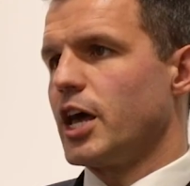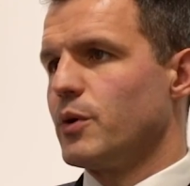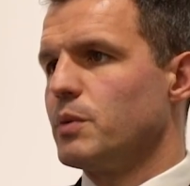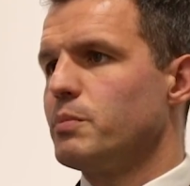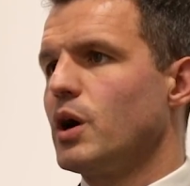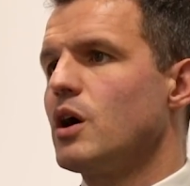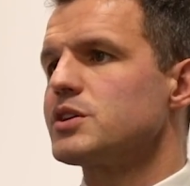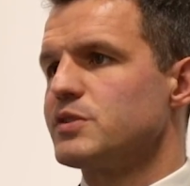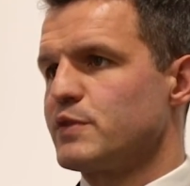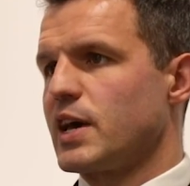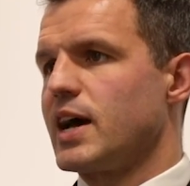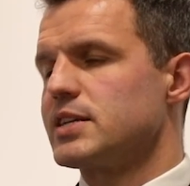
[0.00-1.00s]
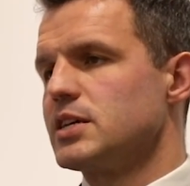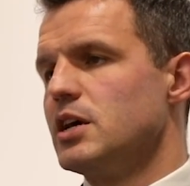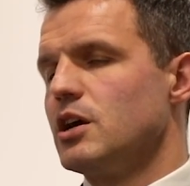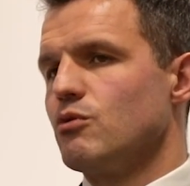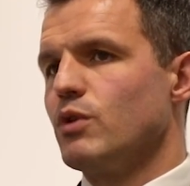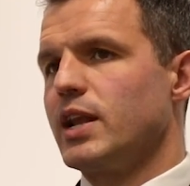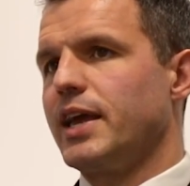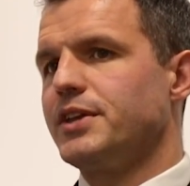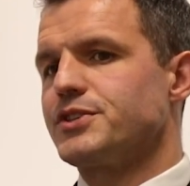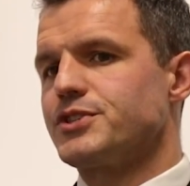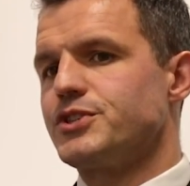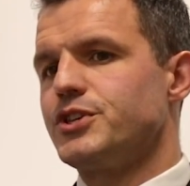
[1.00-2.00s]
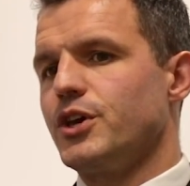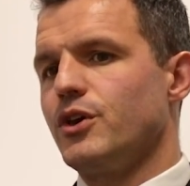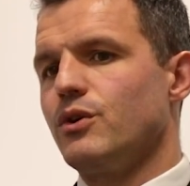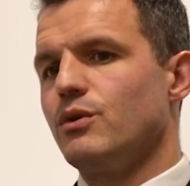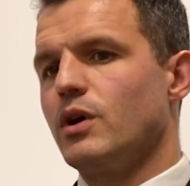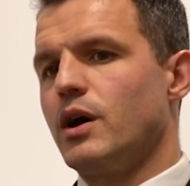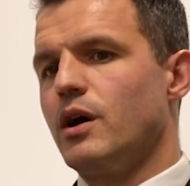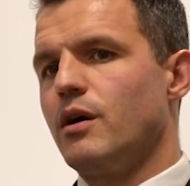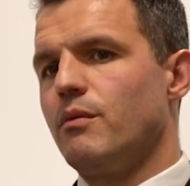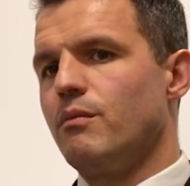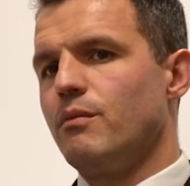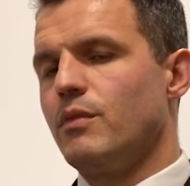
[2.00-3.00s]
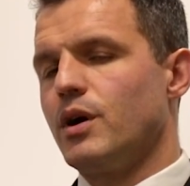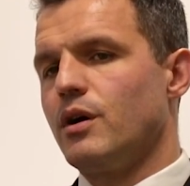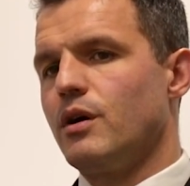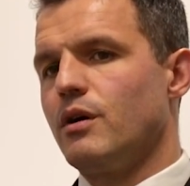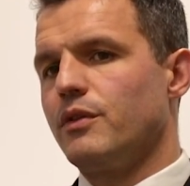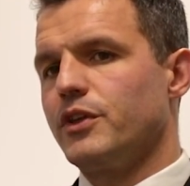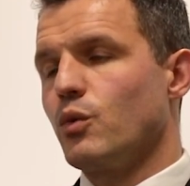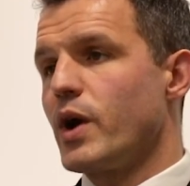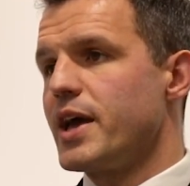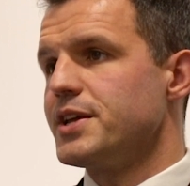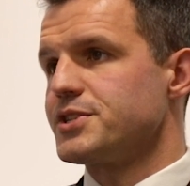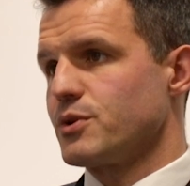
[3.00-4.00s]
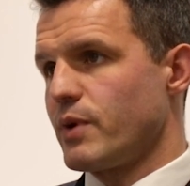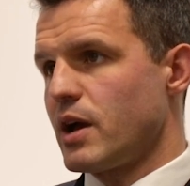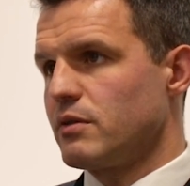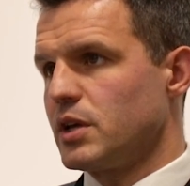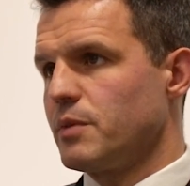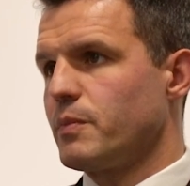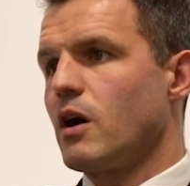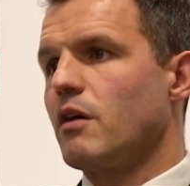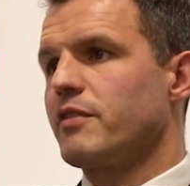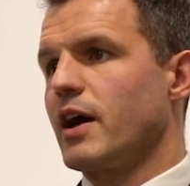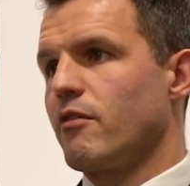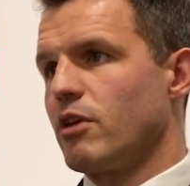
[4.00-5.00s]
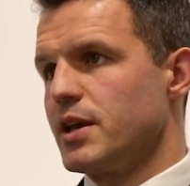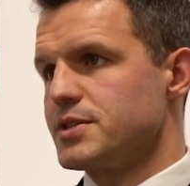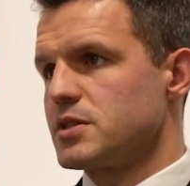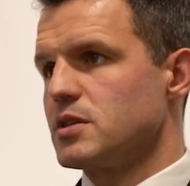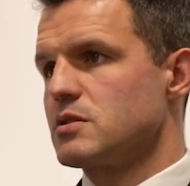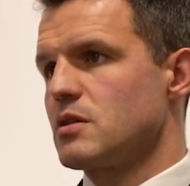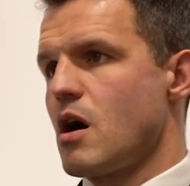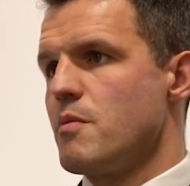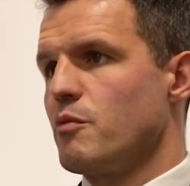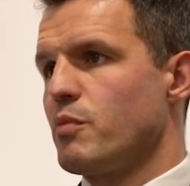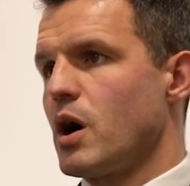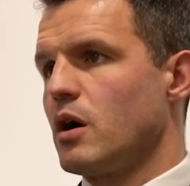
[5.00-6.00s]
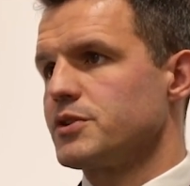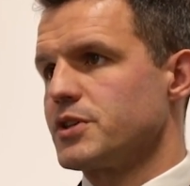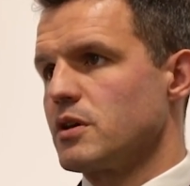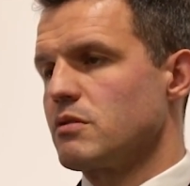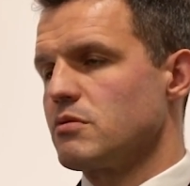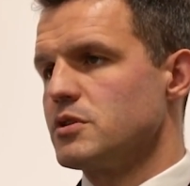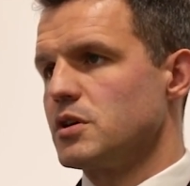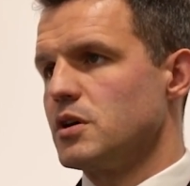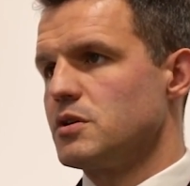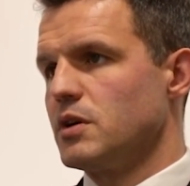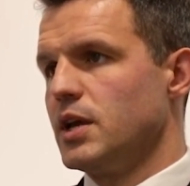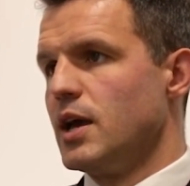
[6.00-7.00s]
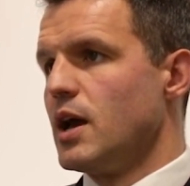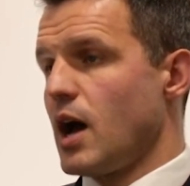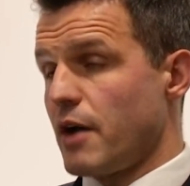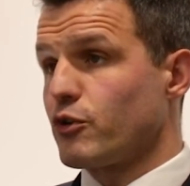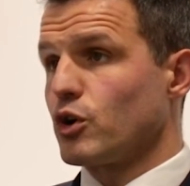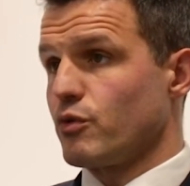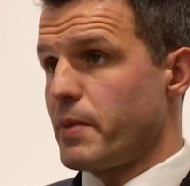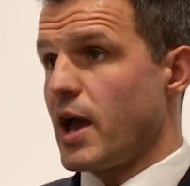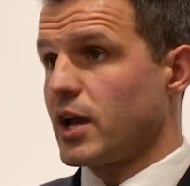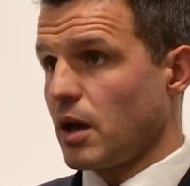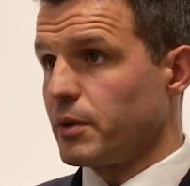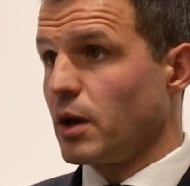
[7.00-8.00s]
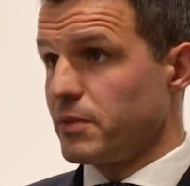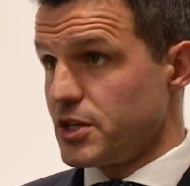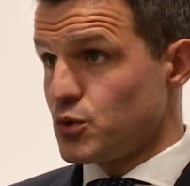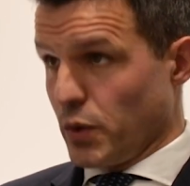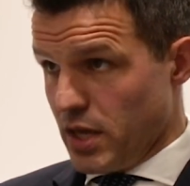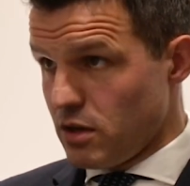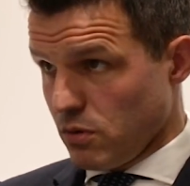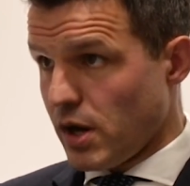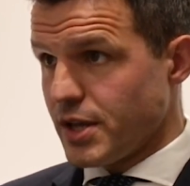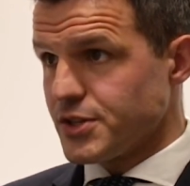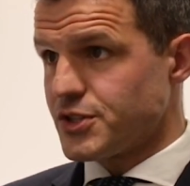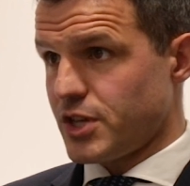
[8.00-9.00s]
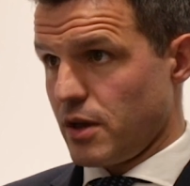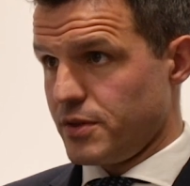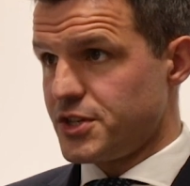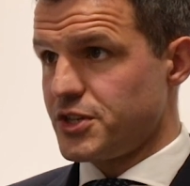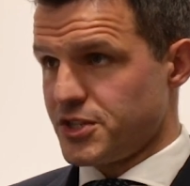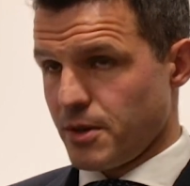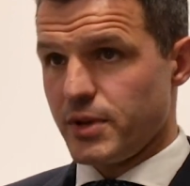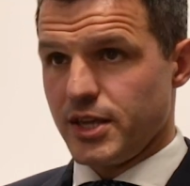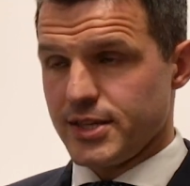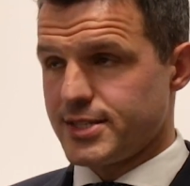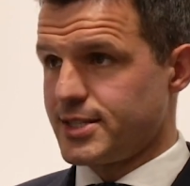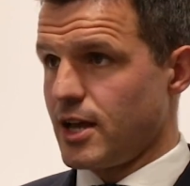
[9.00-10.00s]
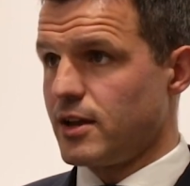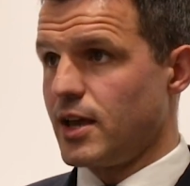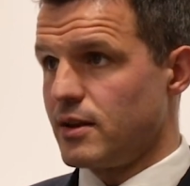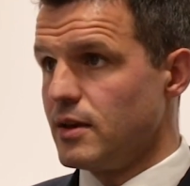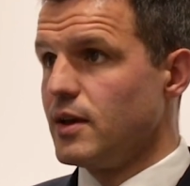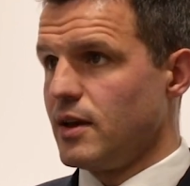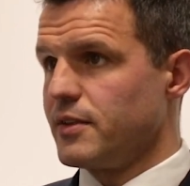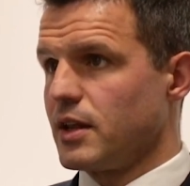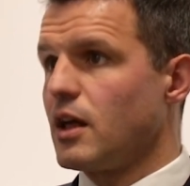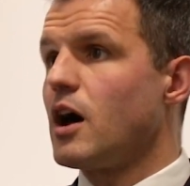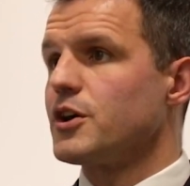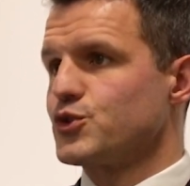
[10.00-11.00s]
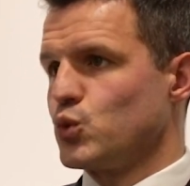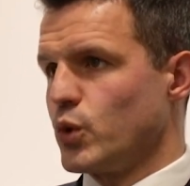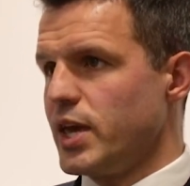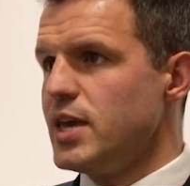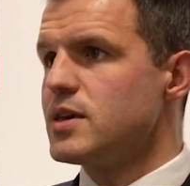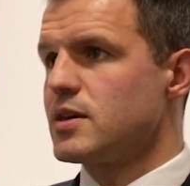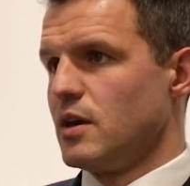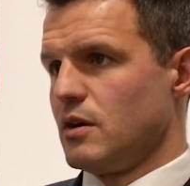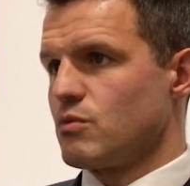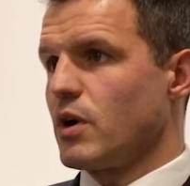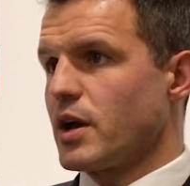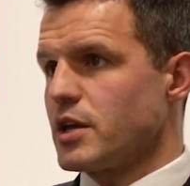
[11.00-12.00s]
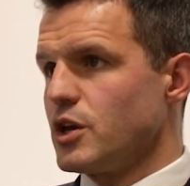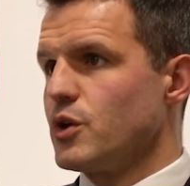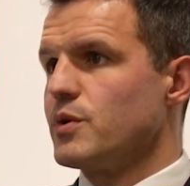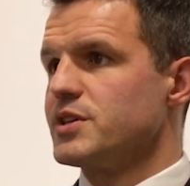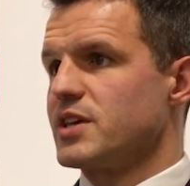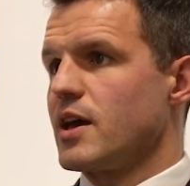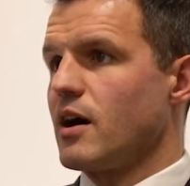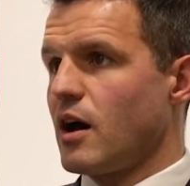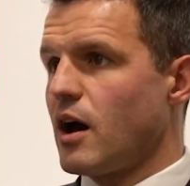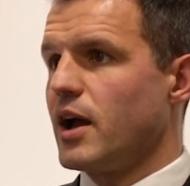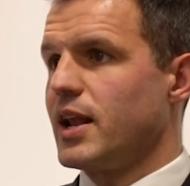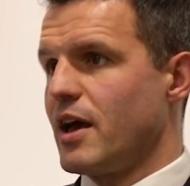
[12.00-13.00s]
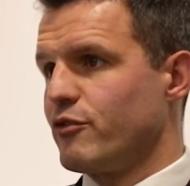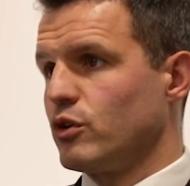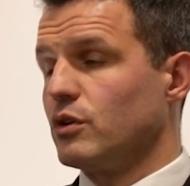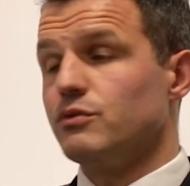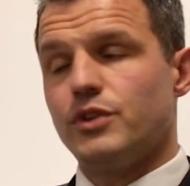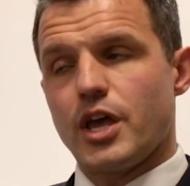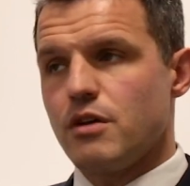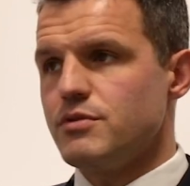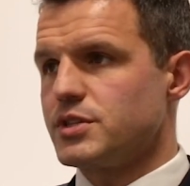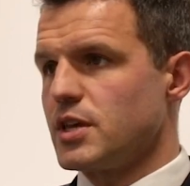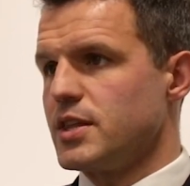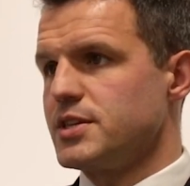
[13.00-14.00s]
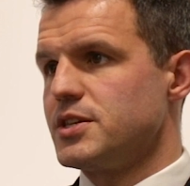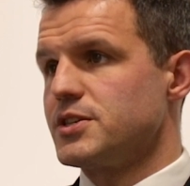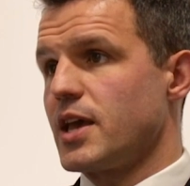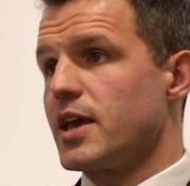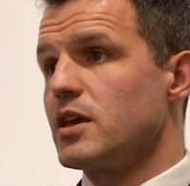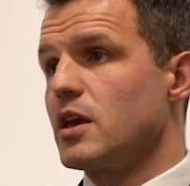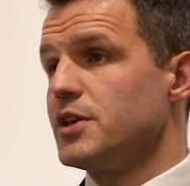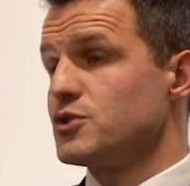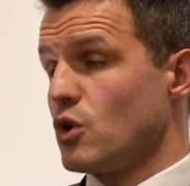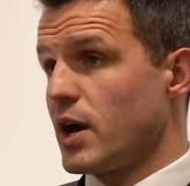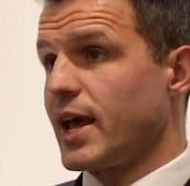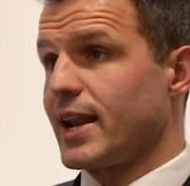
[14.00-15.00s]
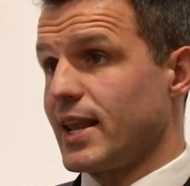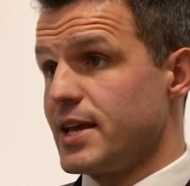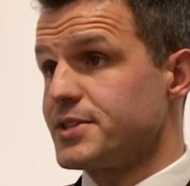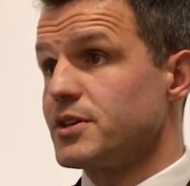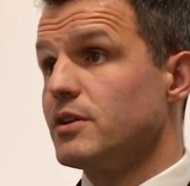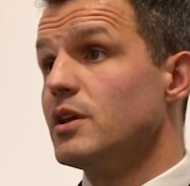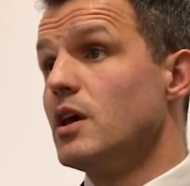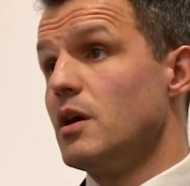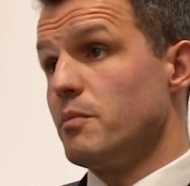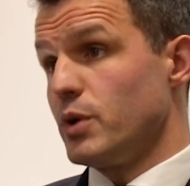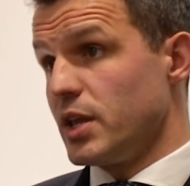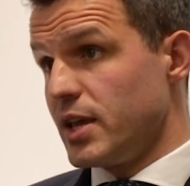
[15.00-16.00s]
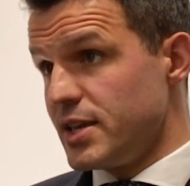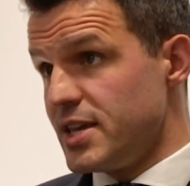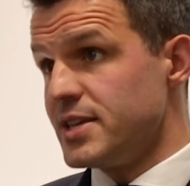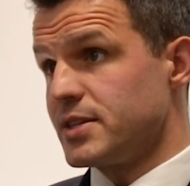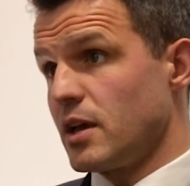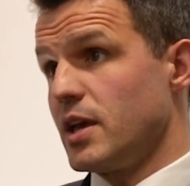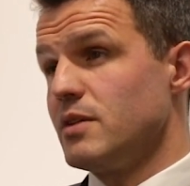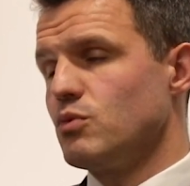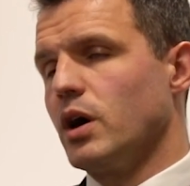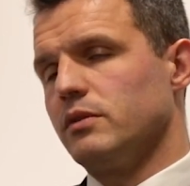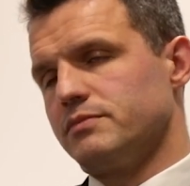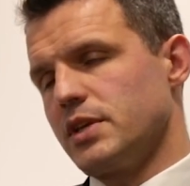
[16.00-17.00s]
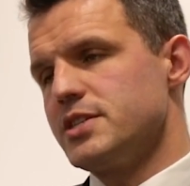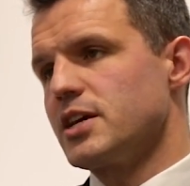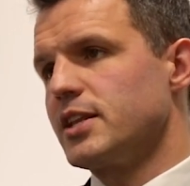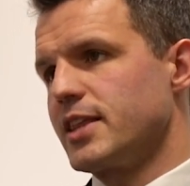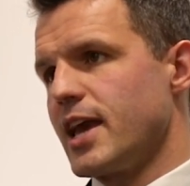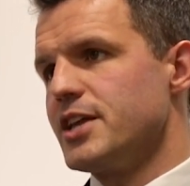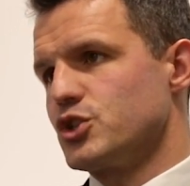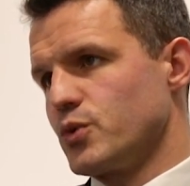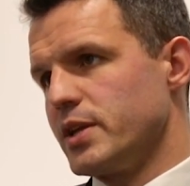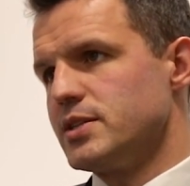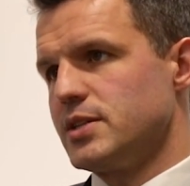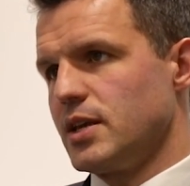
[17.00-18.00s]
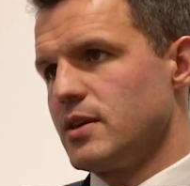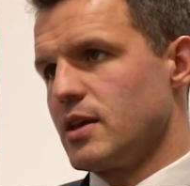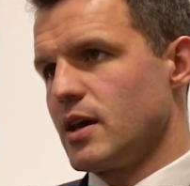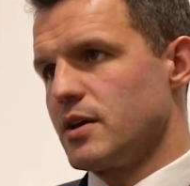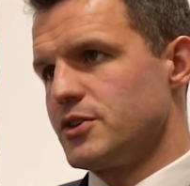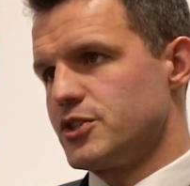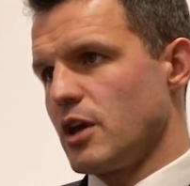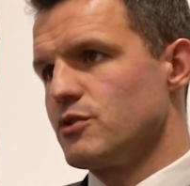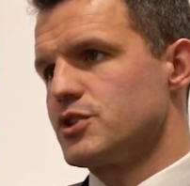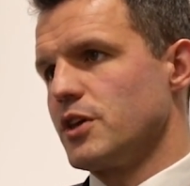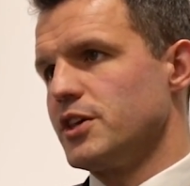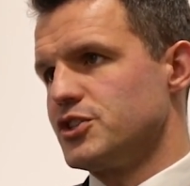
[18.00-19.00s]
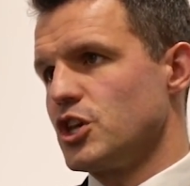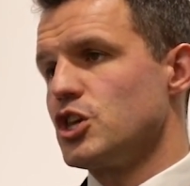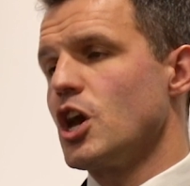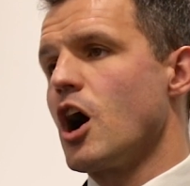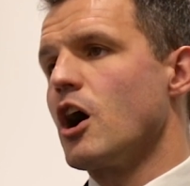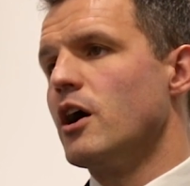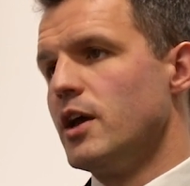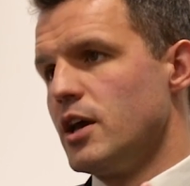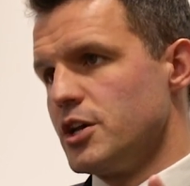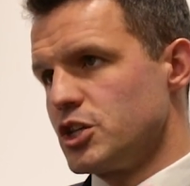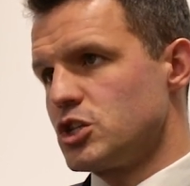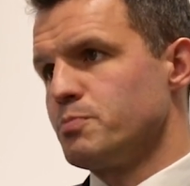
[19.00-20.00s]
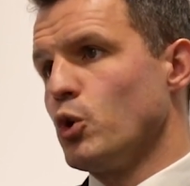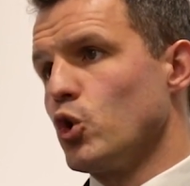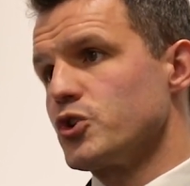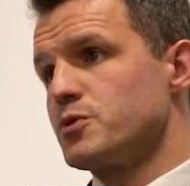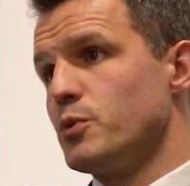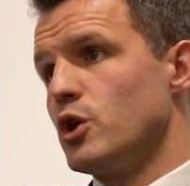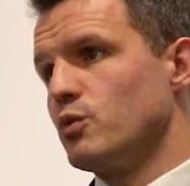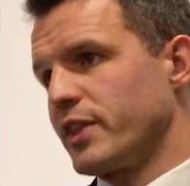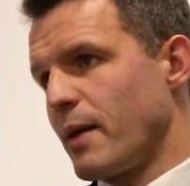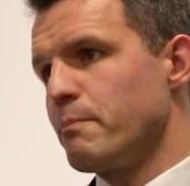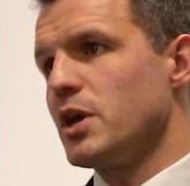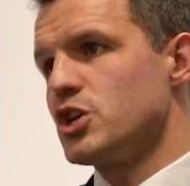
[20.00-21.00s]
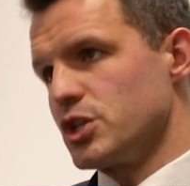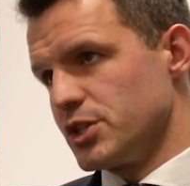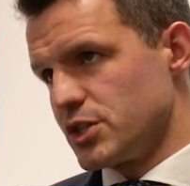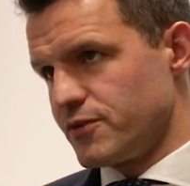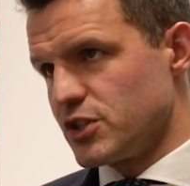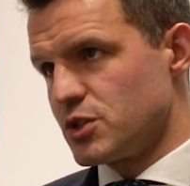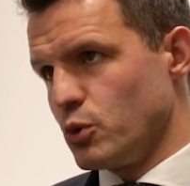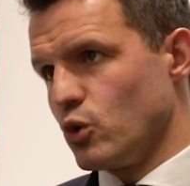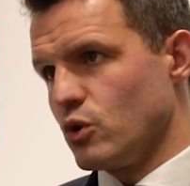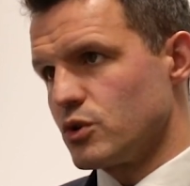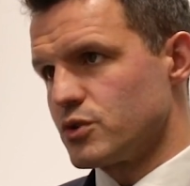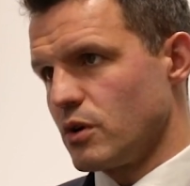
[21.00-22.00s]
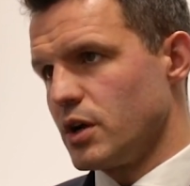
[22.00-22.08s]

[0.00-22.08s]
low. And part of that relates to the awareness around it. Part of that relates to the time of passing through surgery. I've got a repair coming up this week, right? So this is somebody that's done it in the last week. right? Who is a high level? No. So this is he's not an adolescent, but he's under the age of 20. So this is a young sportsman with ambitions for sport,